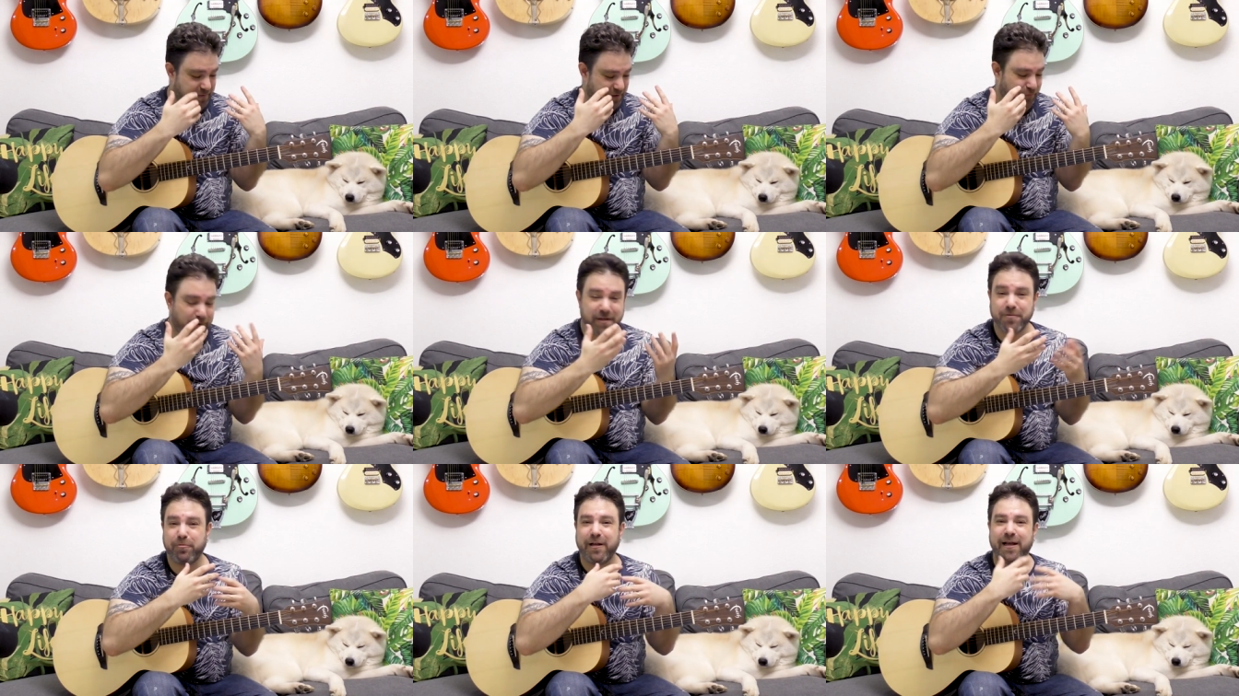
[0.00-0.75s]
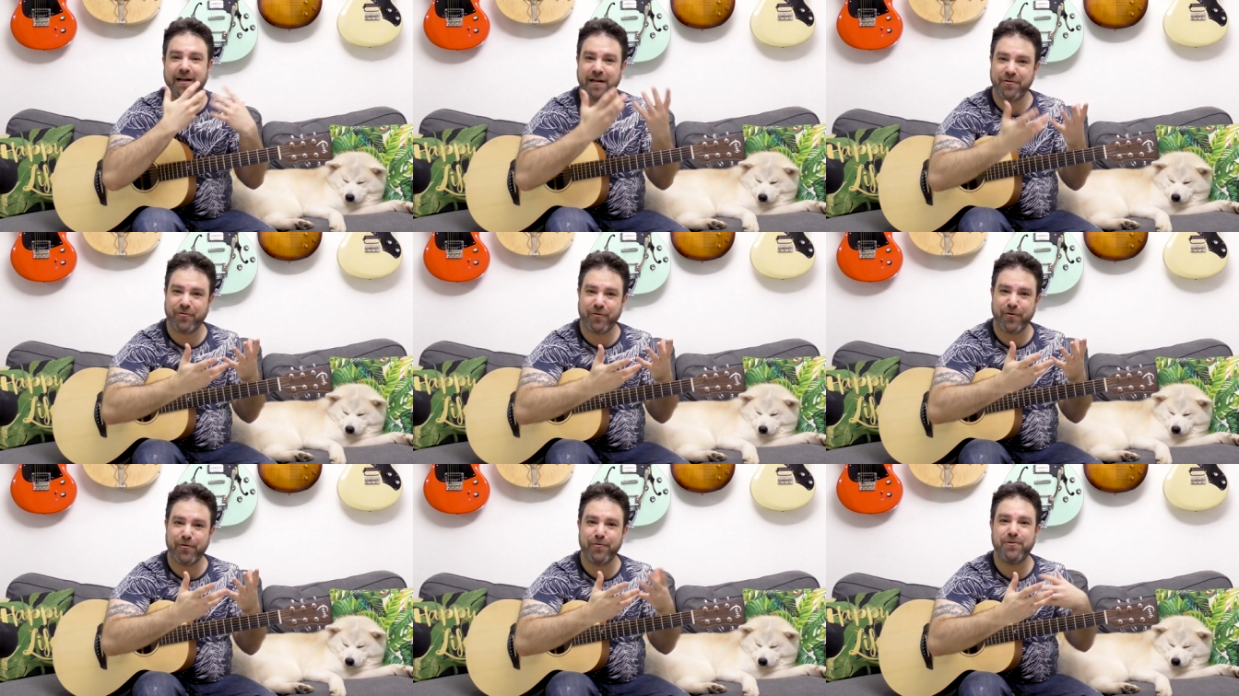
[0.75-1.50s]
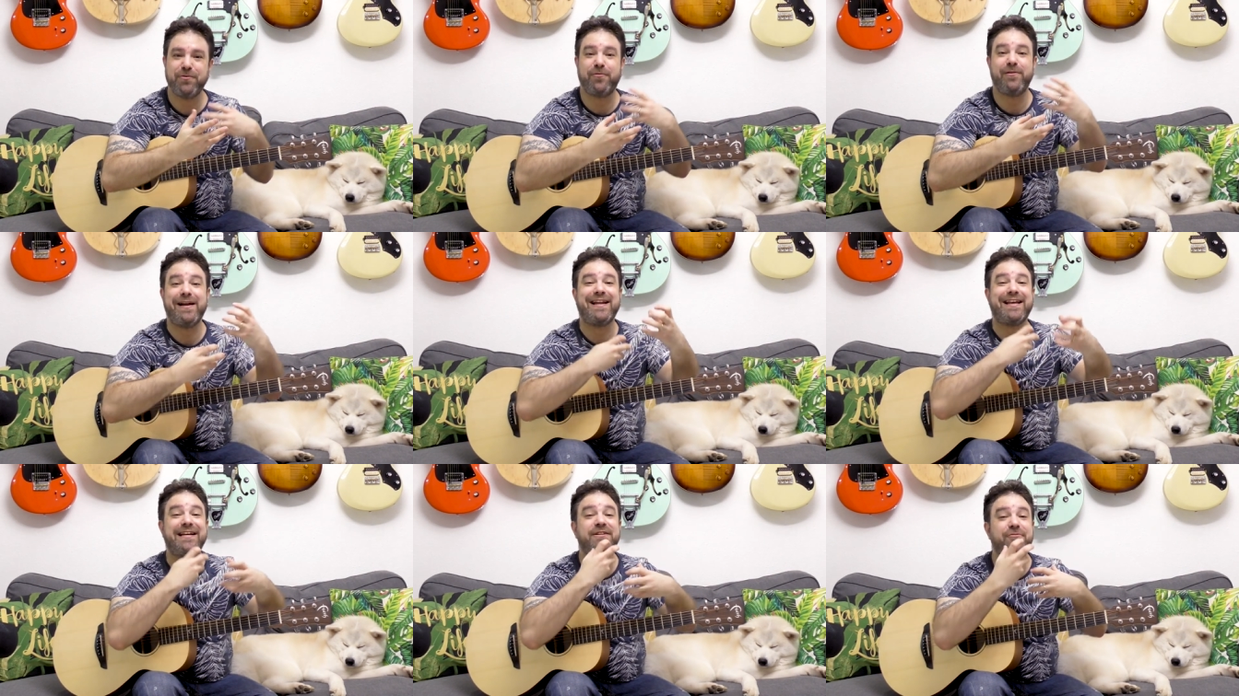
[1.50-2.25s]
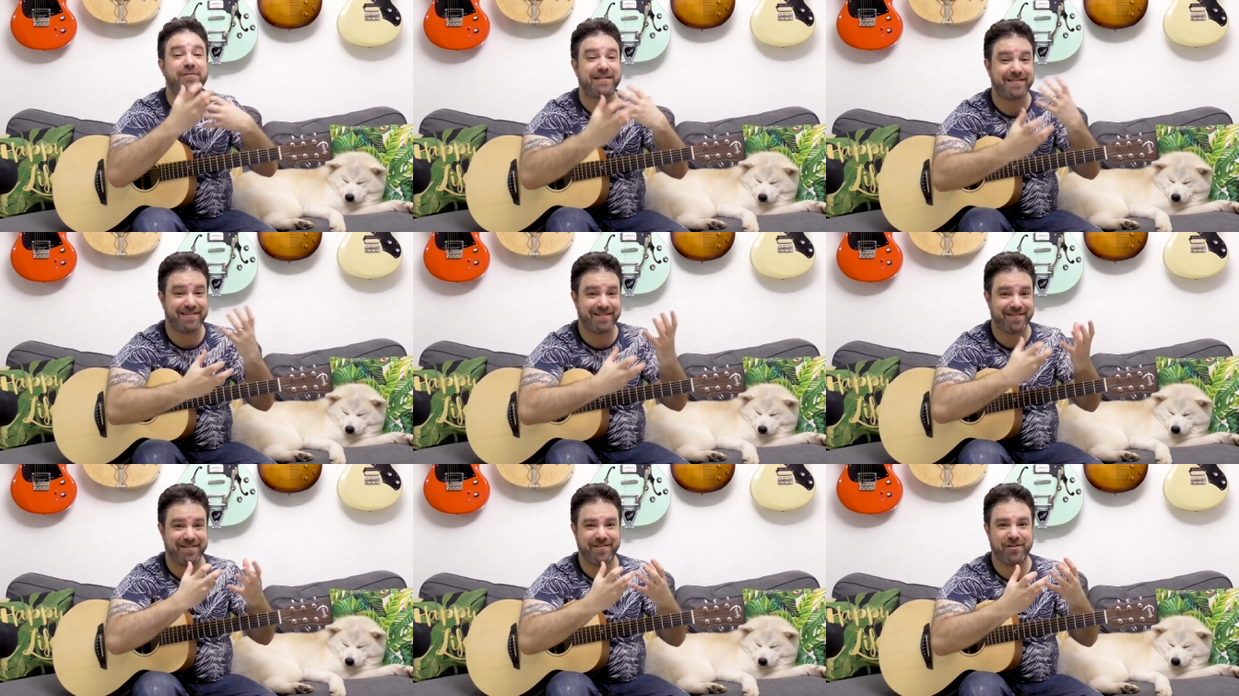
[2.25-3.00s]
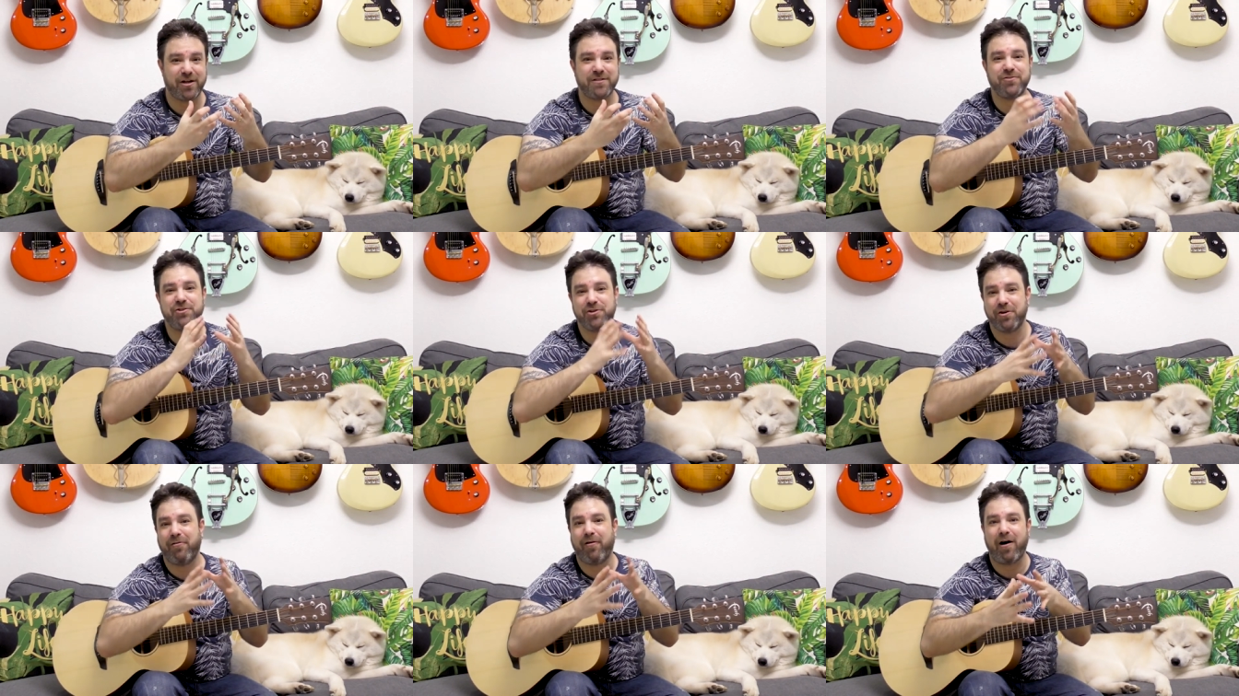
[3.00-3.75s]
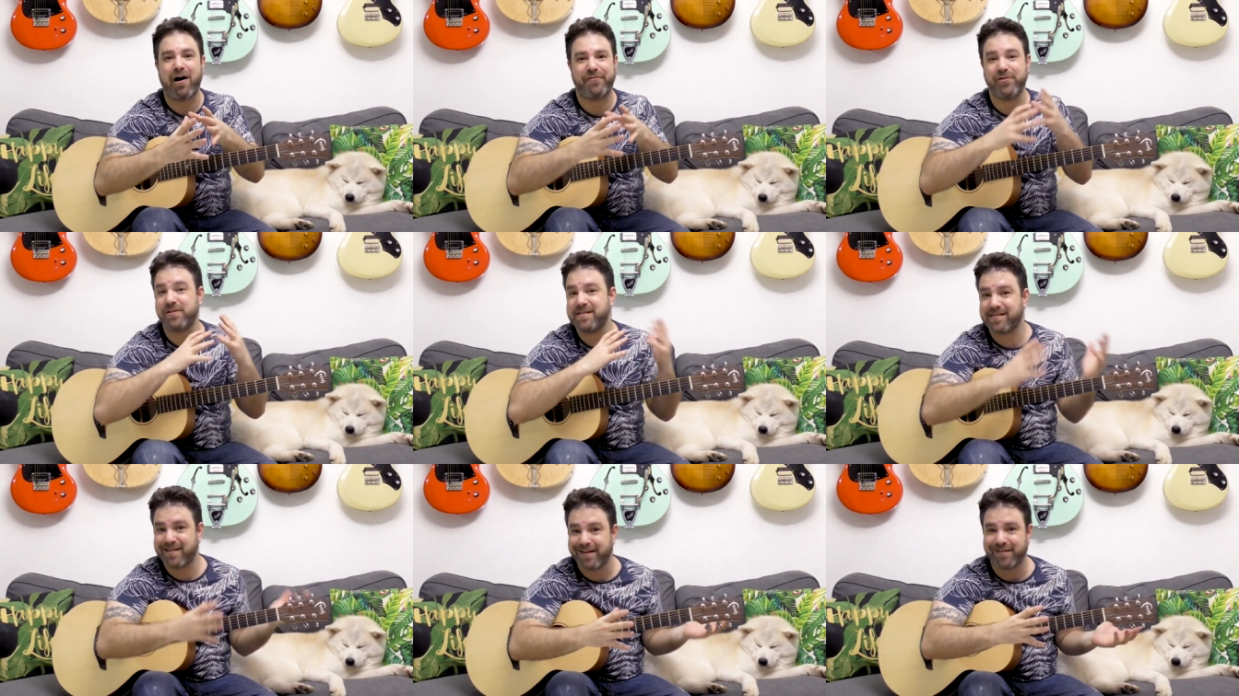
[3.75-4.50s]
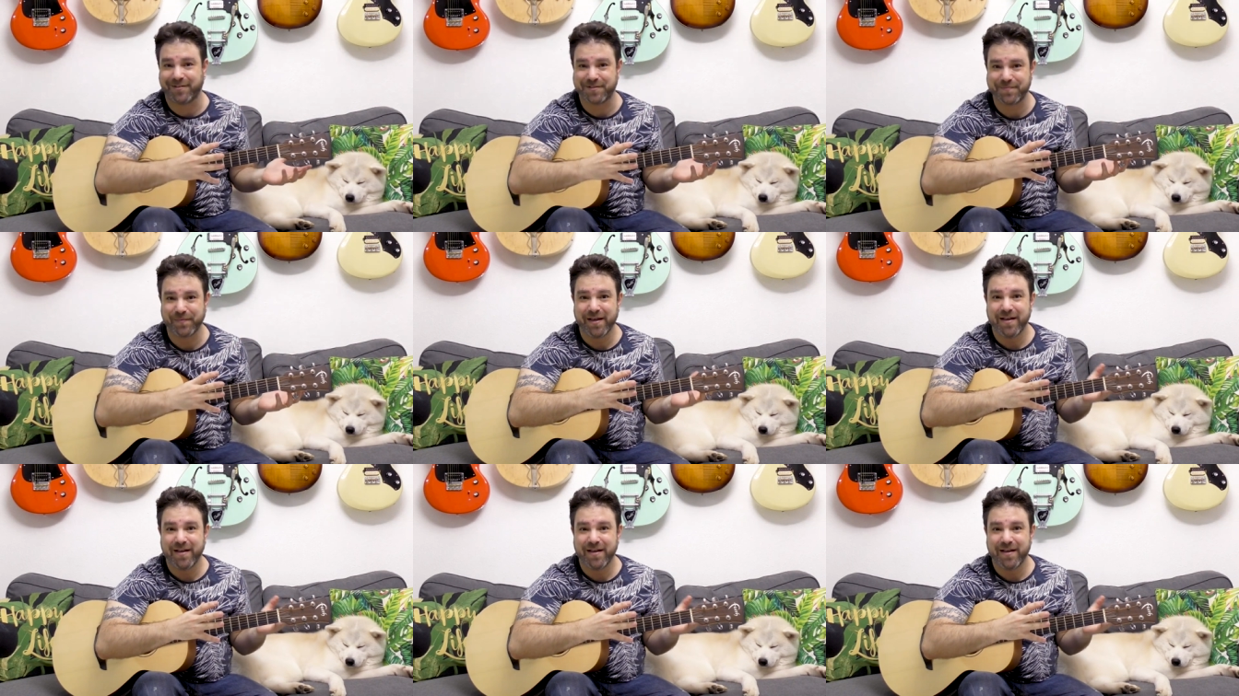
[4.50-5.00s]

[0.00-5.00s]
You want to play an intro to create interest, not to show off your skills.